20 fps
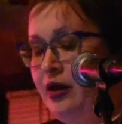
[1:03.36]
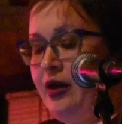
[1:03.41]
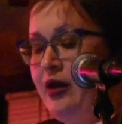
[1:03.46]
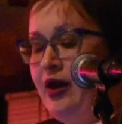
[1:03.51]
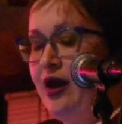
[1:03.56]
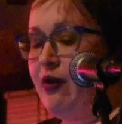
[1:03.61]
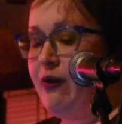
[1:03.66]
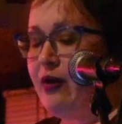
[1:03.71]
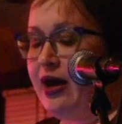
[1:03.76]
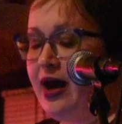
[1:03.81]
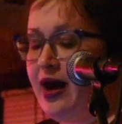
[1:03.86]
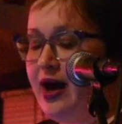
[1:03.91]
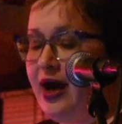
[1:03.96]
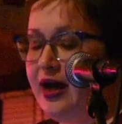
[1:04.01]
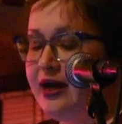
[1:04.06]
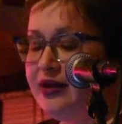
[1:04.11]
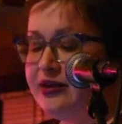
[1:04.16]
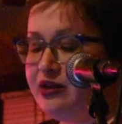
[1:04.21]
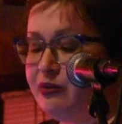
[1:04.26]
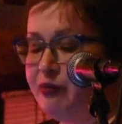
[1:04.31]
How I
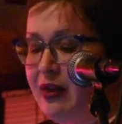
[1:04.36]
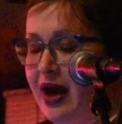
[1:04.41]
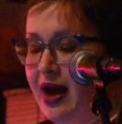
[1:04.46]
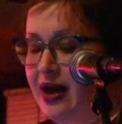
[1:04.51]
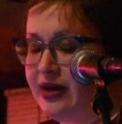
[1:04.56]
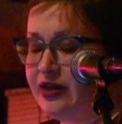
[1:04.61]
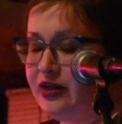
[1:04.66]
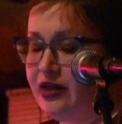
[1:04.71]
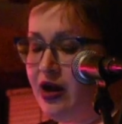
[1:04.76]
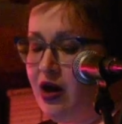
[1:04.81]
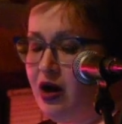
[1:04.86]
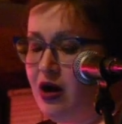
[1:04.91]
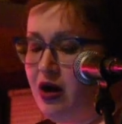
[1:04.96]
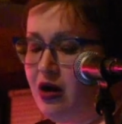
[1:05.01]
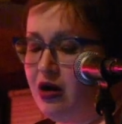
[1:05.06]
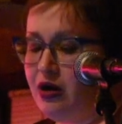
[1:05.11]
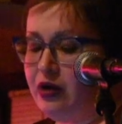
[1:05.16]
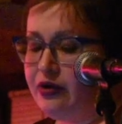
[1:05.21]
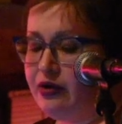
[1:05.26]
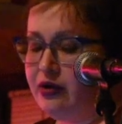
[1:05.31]
hide in the
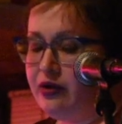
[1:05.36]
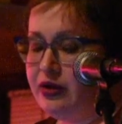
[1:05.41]
backyard